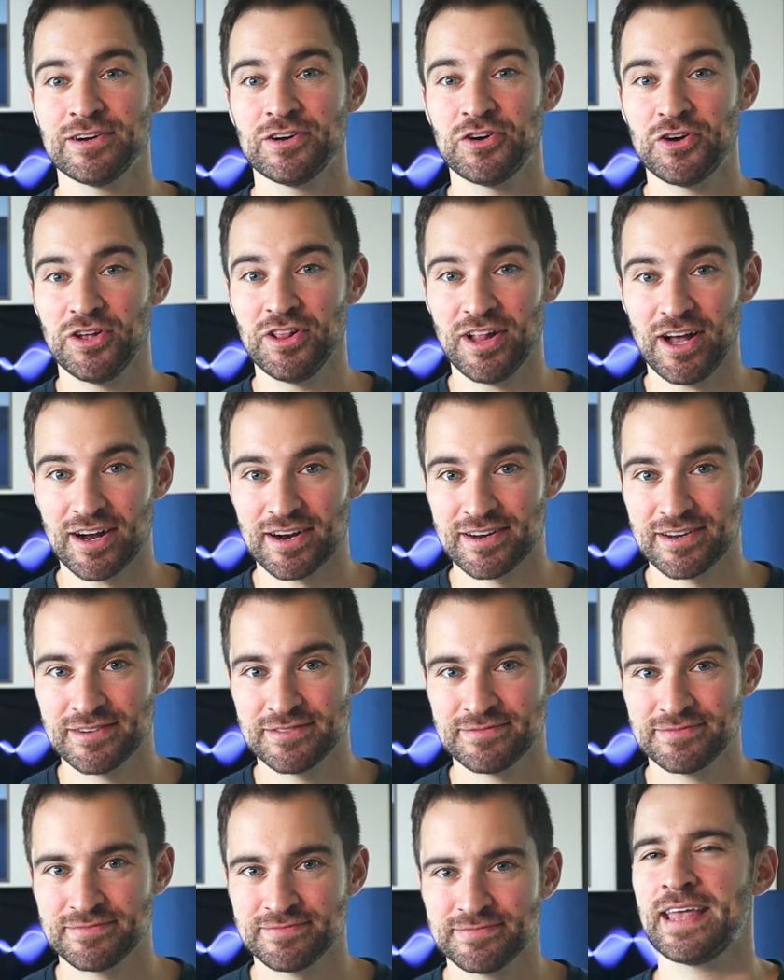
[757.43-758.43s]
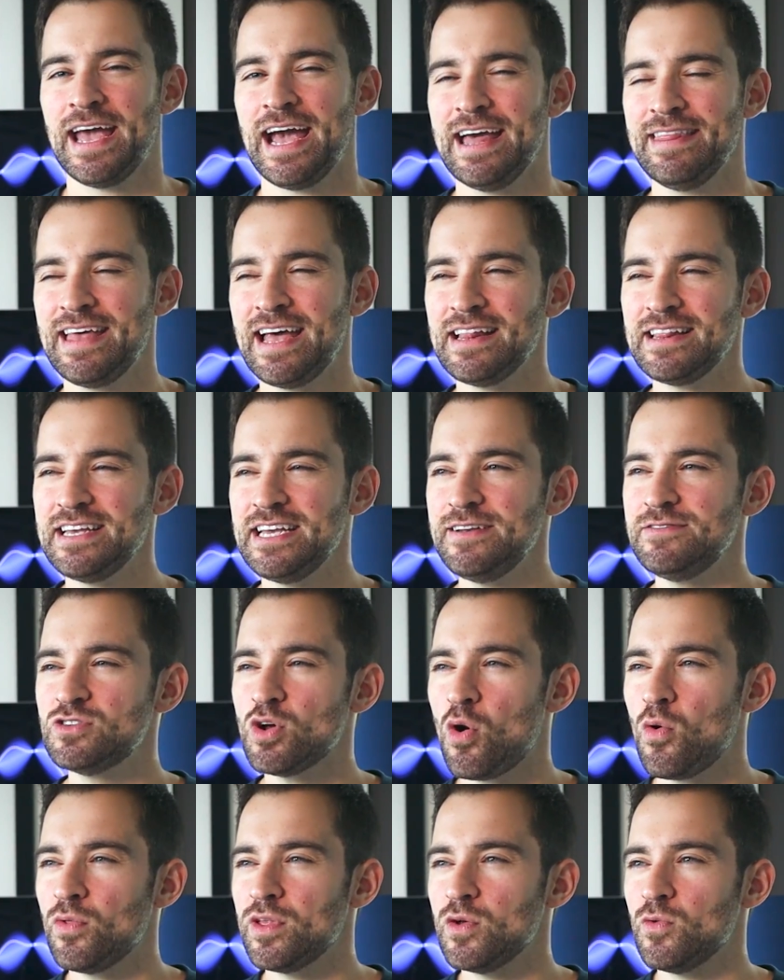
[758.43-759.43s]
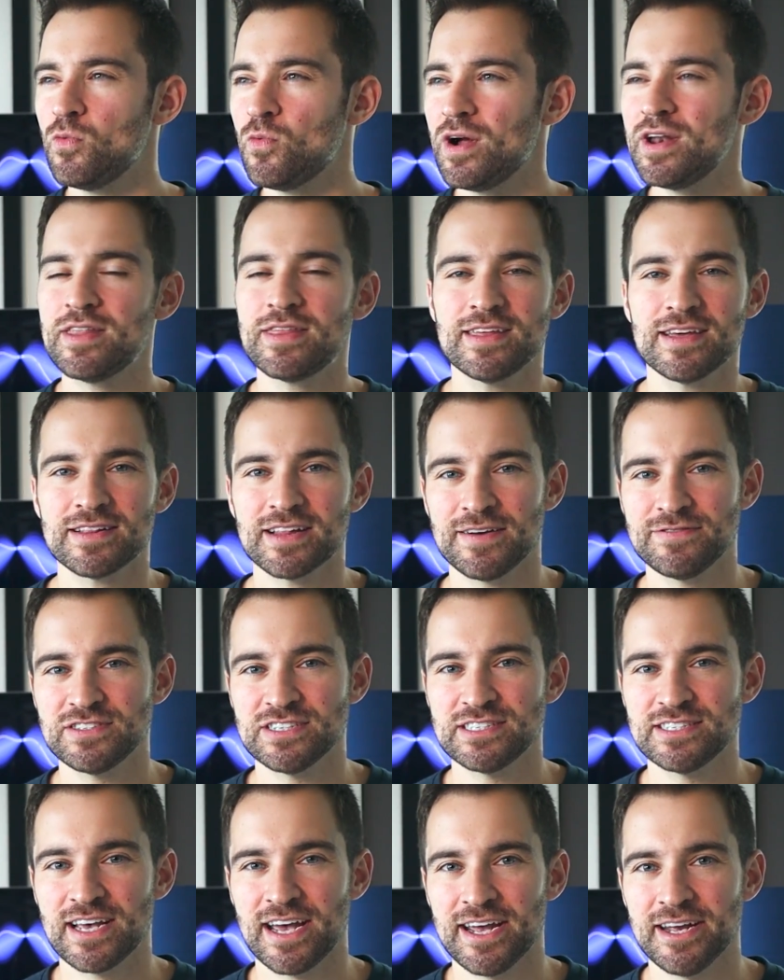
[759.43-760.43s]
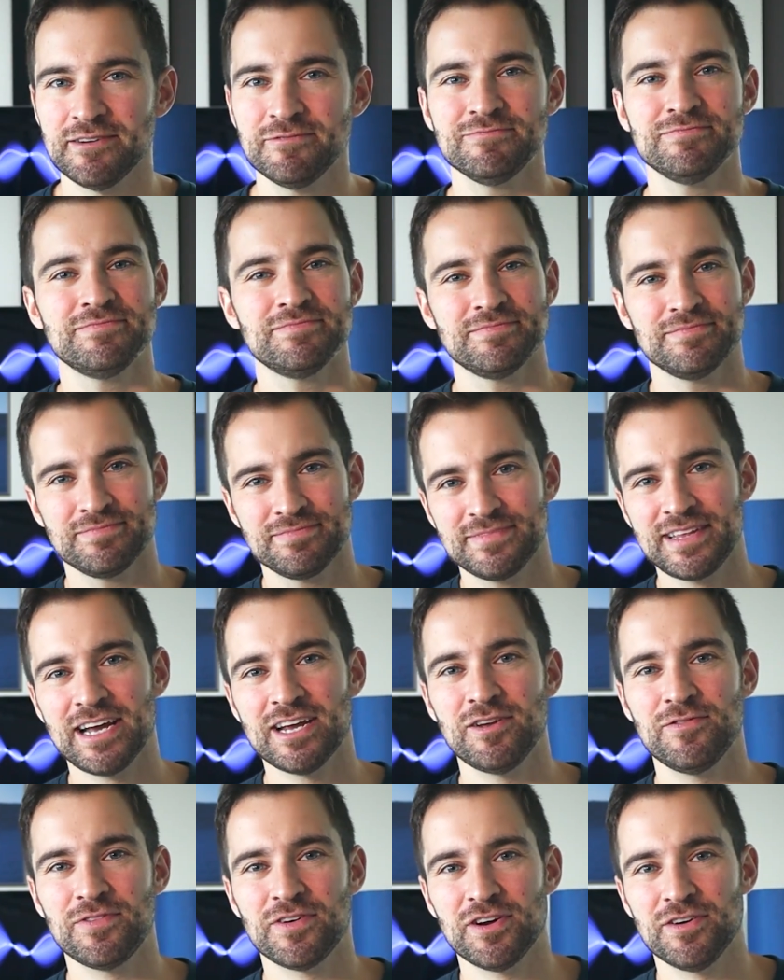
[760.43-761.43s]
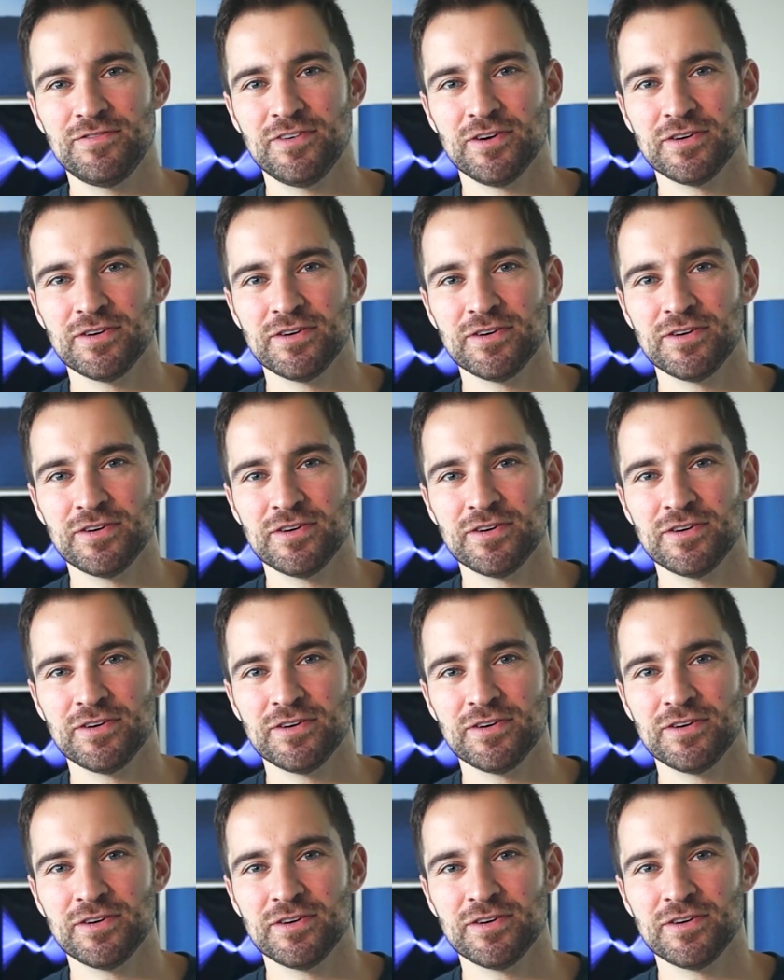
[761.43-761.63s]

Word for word: Good luck. And that leaves only one thing left to say. Thank you for your